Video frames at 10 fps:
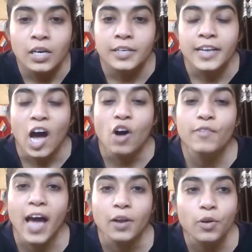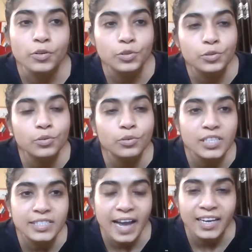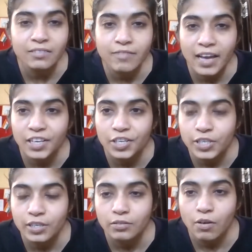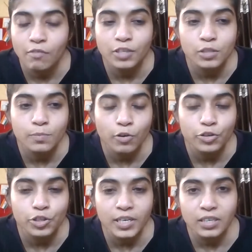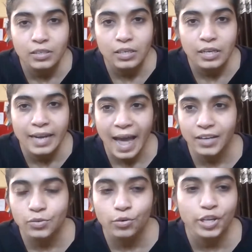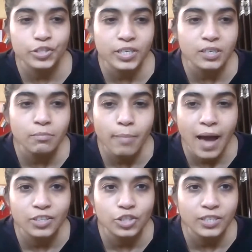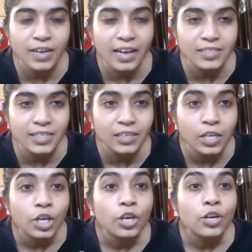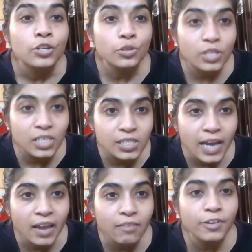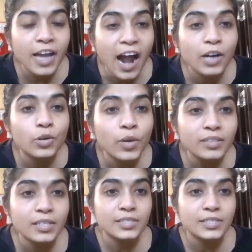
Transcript: Now we are going to do the second variation of this posture, leg rotation, Pad Chakrasana. So this time we are doing the